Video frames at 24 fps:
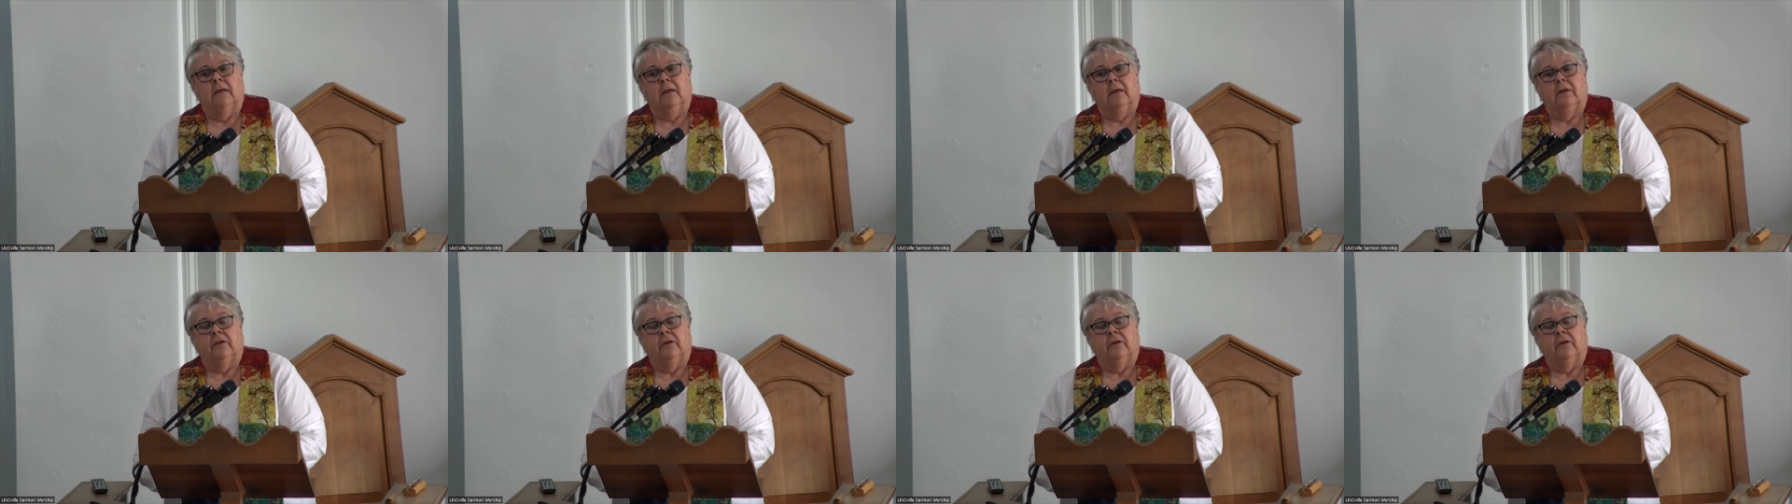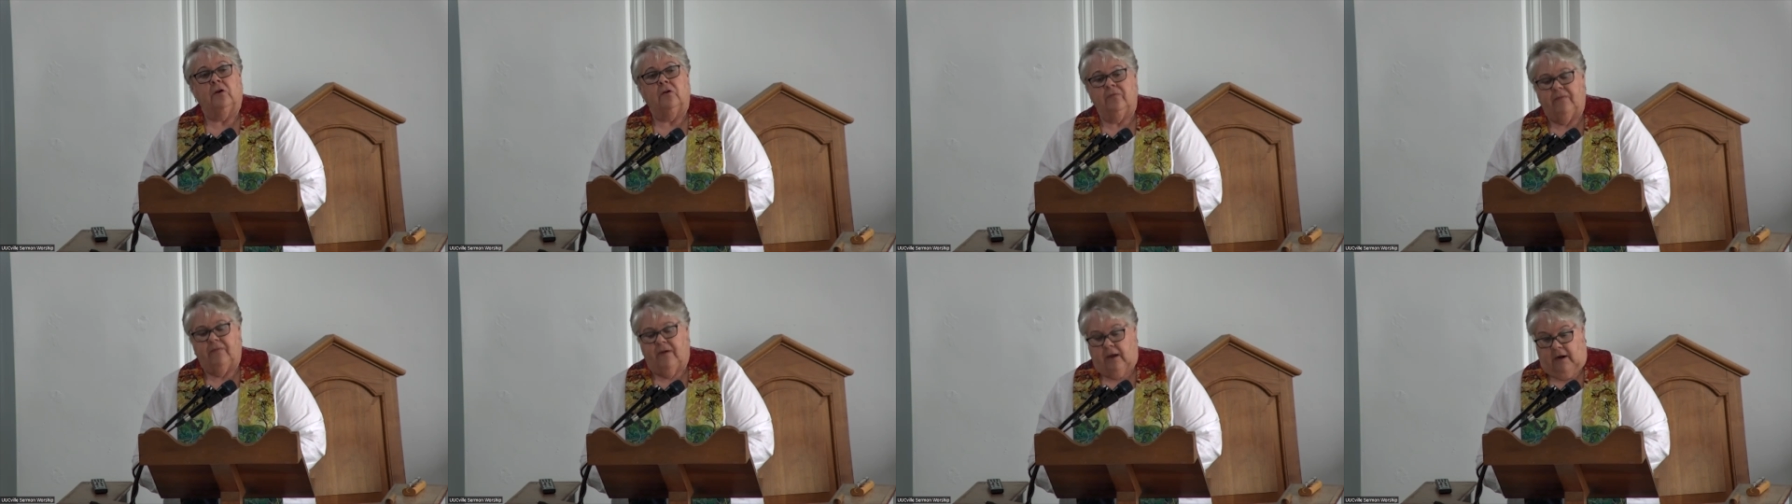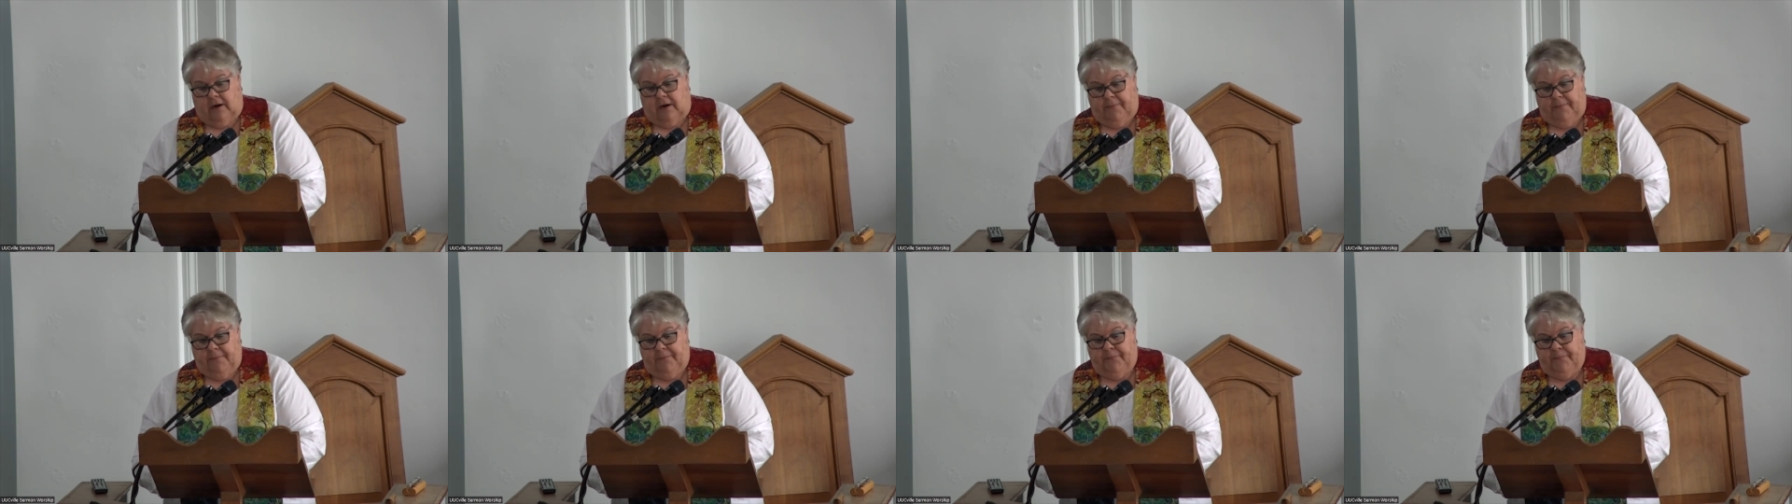So
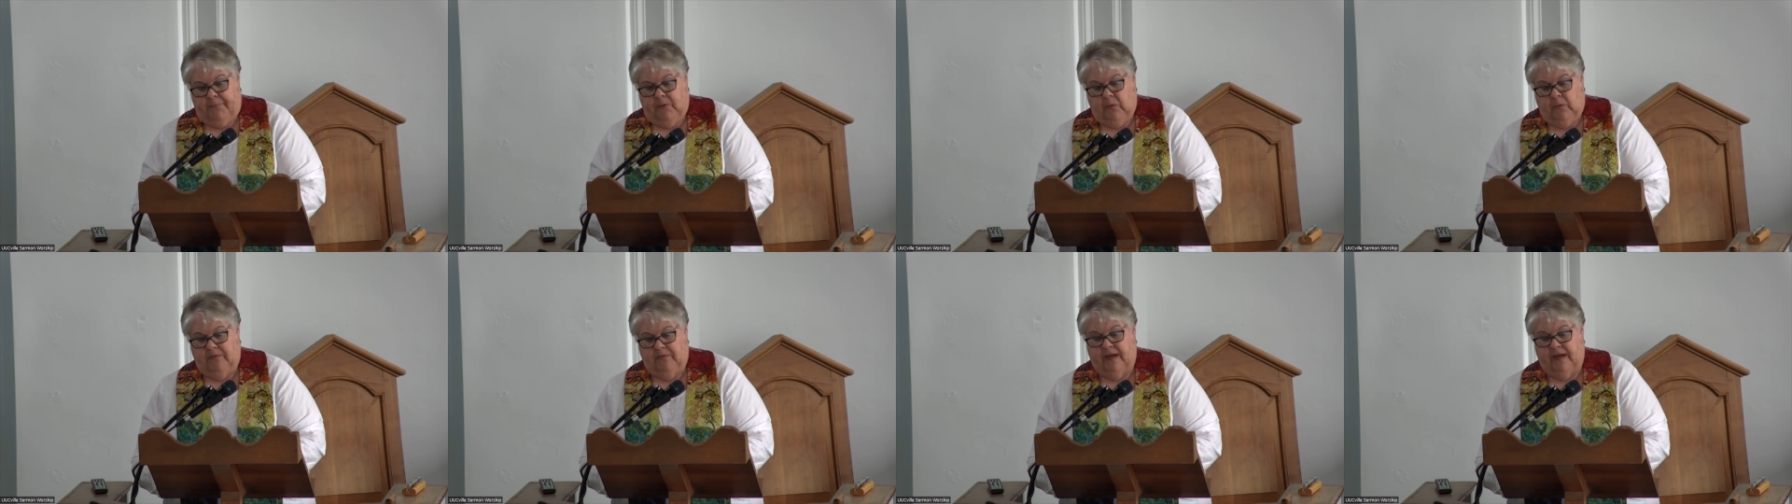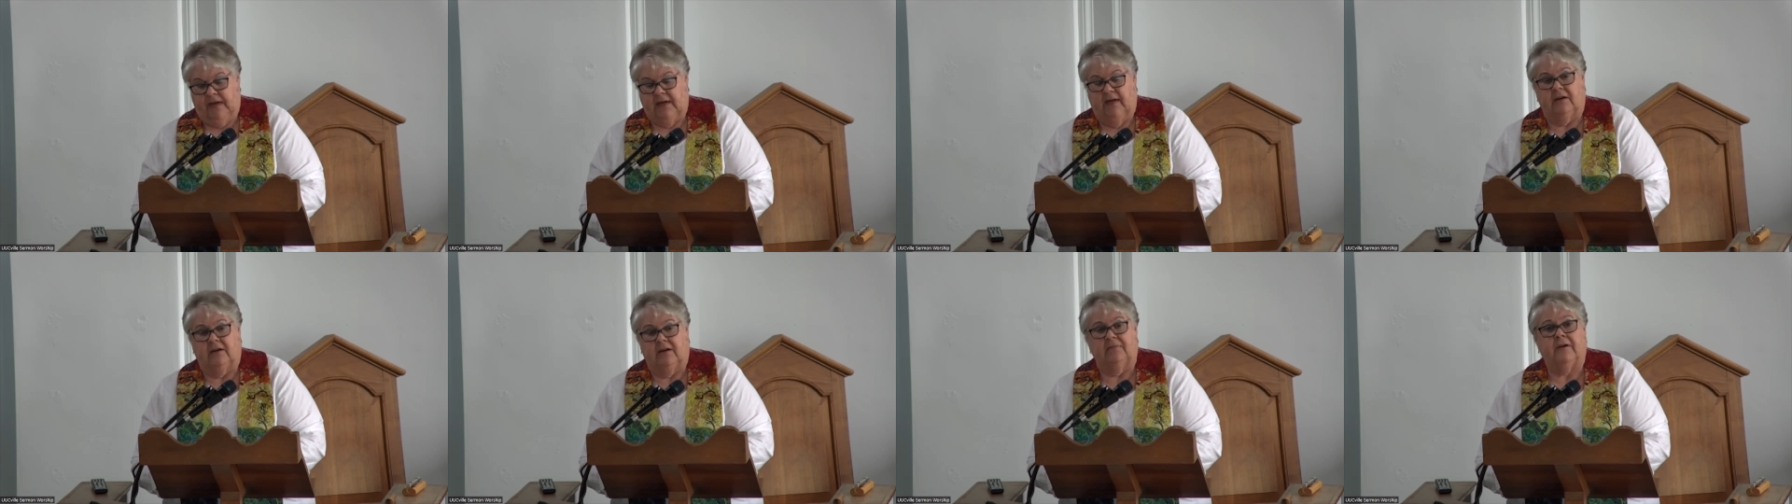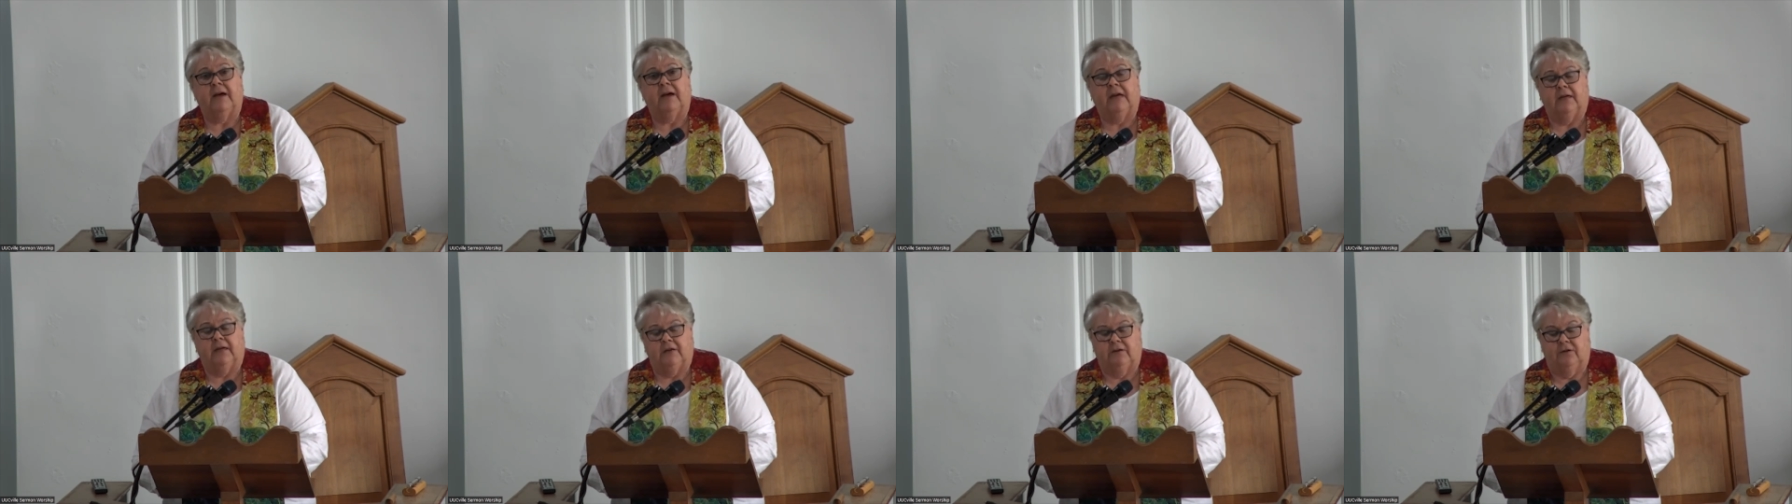far, we've
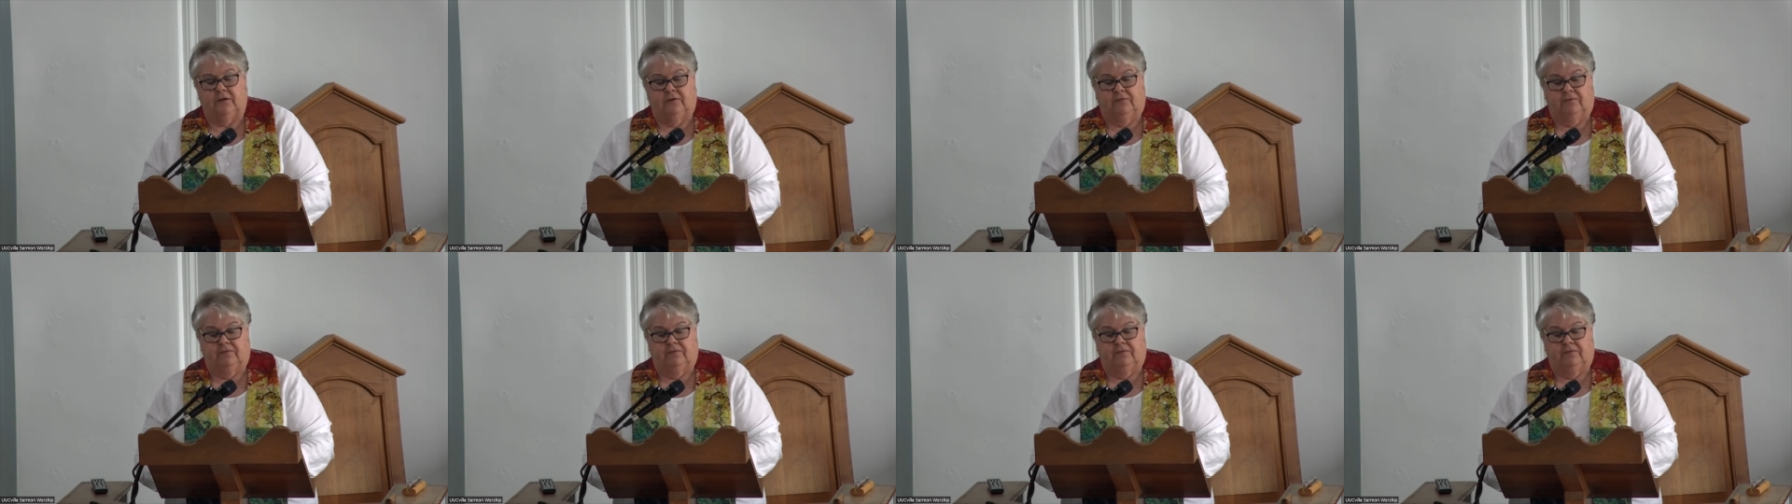identified two